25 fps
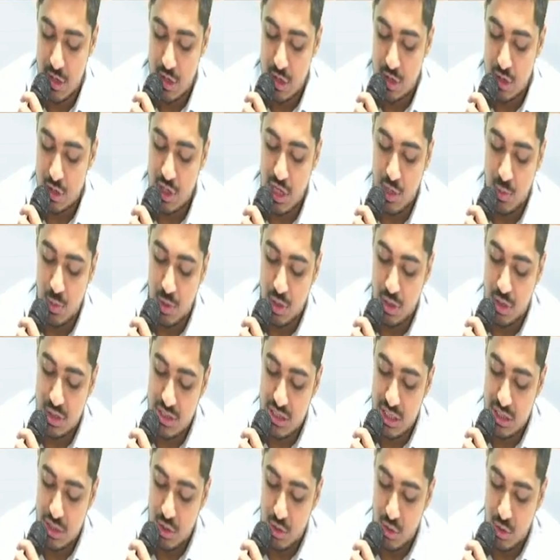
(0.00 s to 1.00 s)
So I want to see
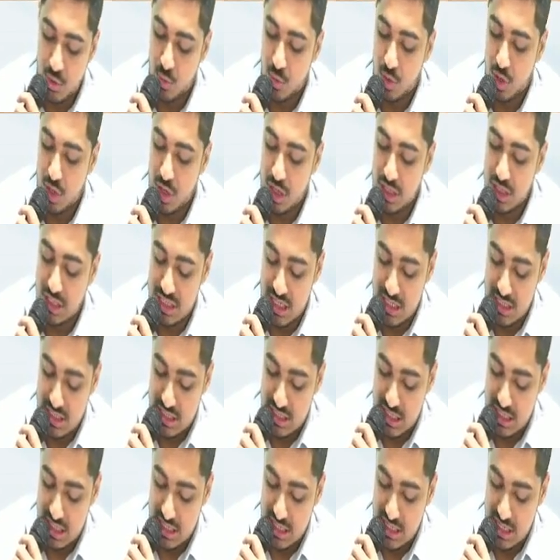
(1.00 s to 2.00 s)
the overall change.
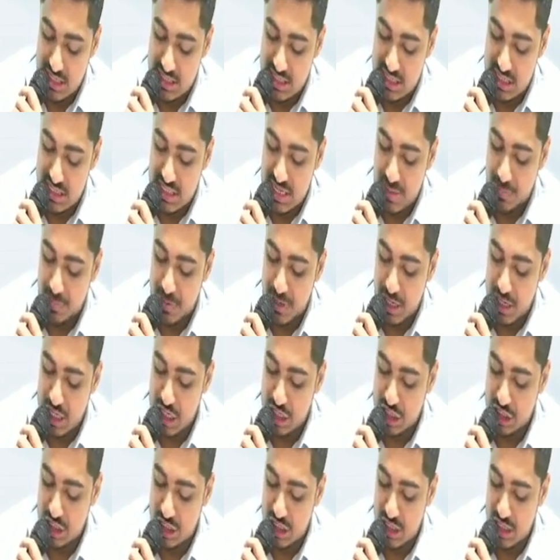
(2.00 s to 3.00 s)
It is a
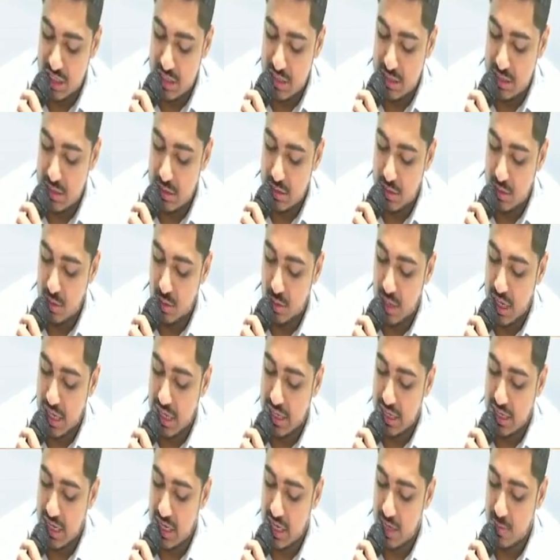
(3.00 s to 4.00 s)
separation. Okay,
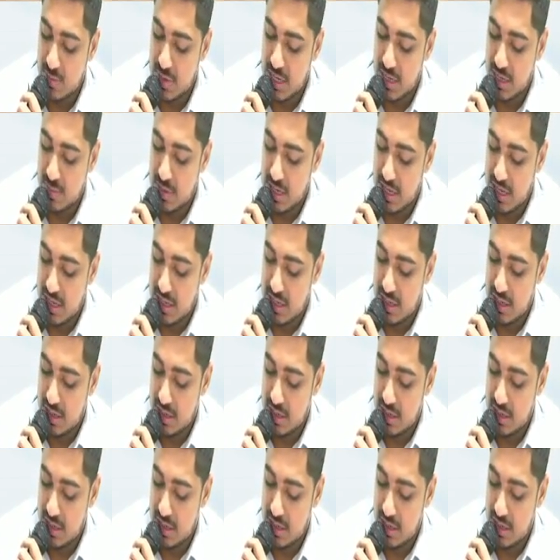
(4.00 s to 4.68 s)
Tata, bye bye.